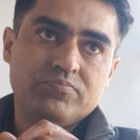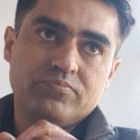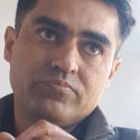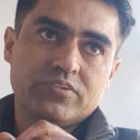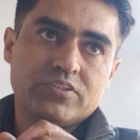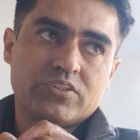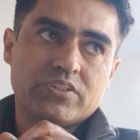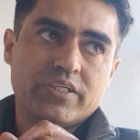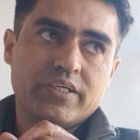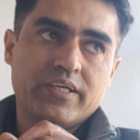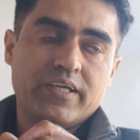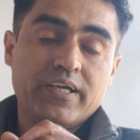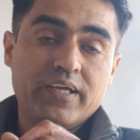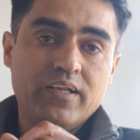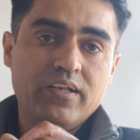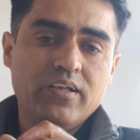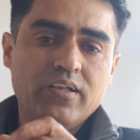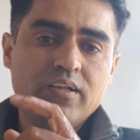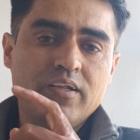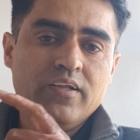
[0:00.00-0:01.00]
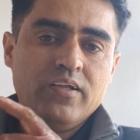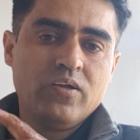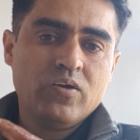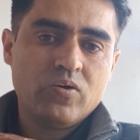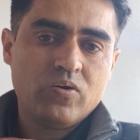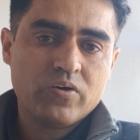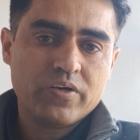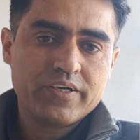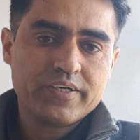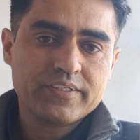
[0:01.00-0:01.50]
say L,
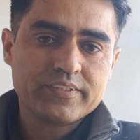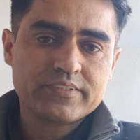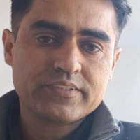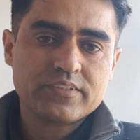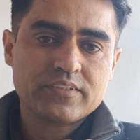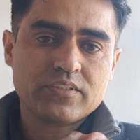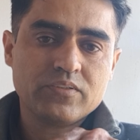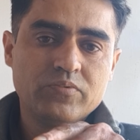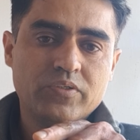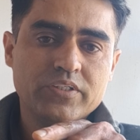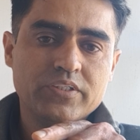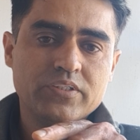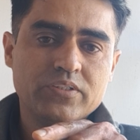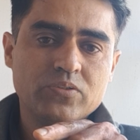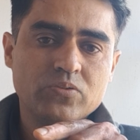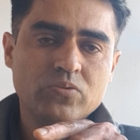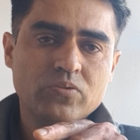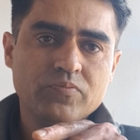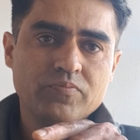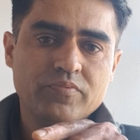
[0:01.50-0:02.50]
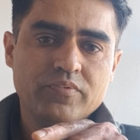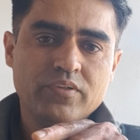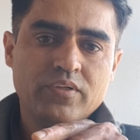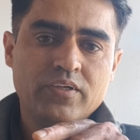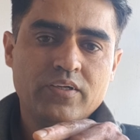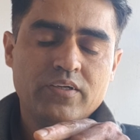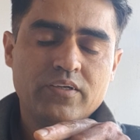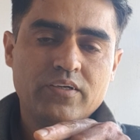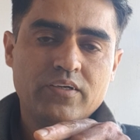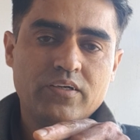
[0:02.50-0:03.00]
or it is converted to
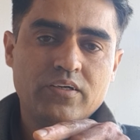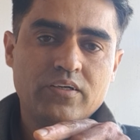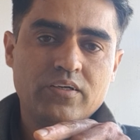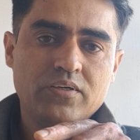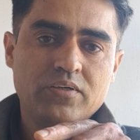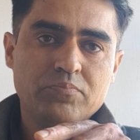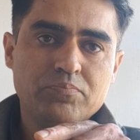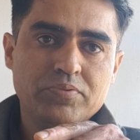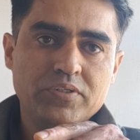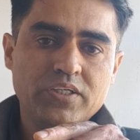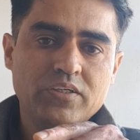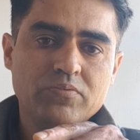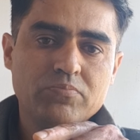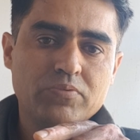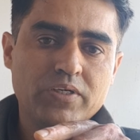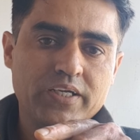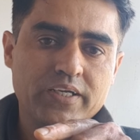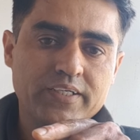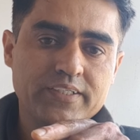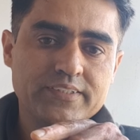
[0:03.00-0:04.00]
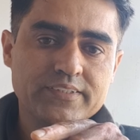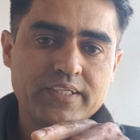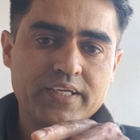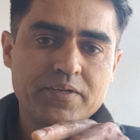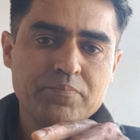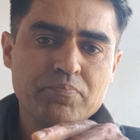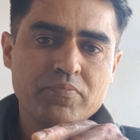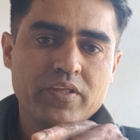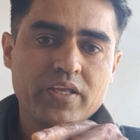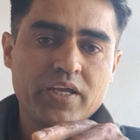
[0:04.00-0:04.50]
B by
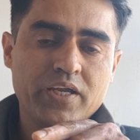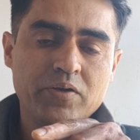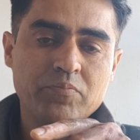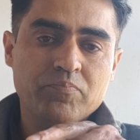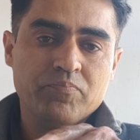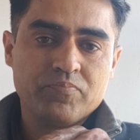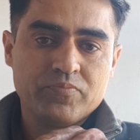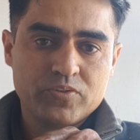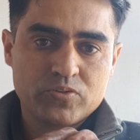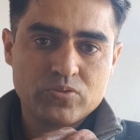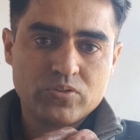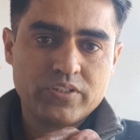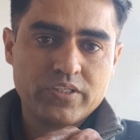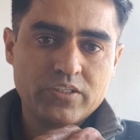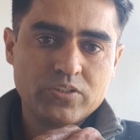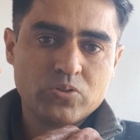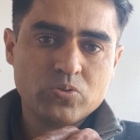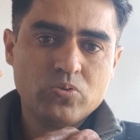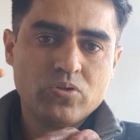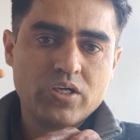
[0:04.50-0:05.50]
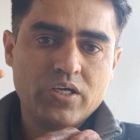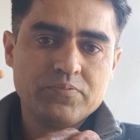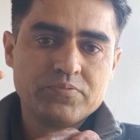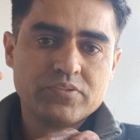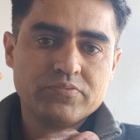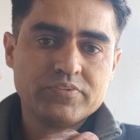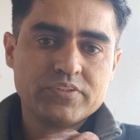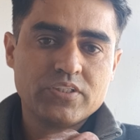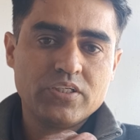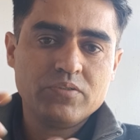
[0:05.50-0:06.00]
enzyme M. So there are two types
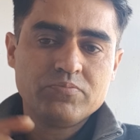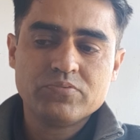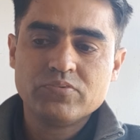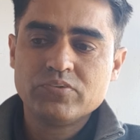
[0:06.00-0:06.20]
of enzymes